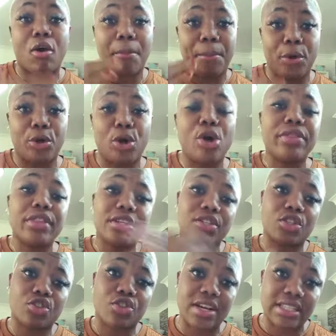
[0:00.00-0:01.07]
Upon all the
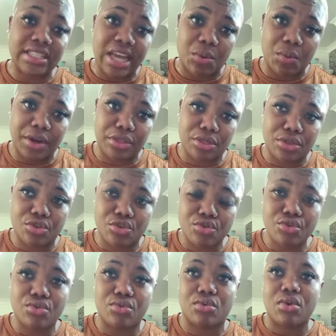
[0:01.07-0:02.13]
stress I went
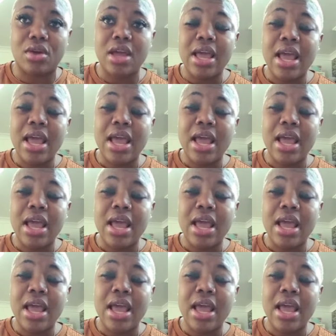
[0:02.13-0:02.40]
through,